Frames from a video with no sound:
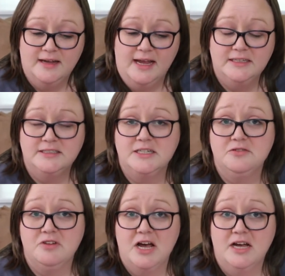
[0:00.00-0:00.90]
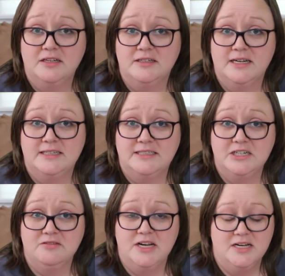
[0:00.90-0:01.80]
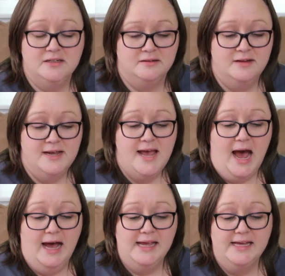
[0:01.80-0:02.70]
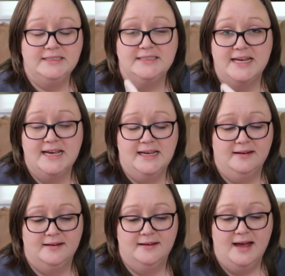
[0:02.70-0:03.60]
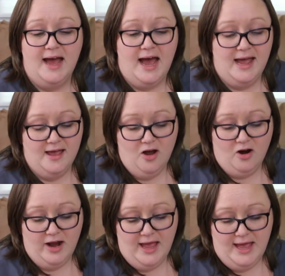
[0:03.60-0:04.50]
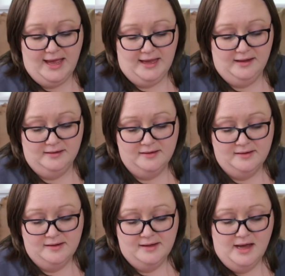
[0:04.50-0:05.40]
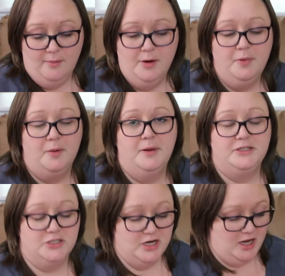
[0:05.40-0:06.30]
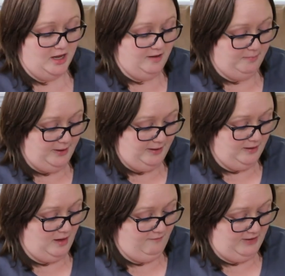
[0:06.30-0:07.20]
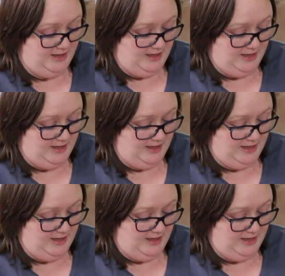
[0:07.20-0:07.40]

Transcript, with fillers: Indira, Indira, I-N-D-I-R-A. I'm going to put a picture up of it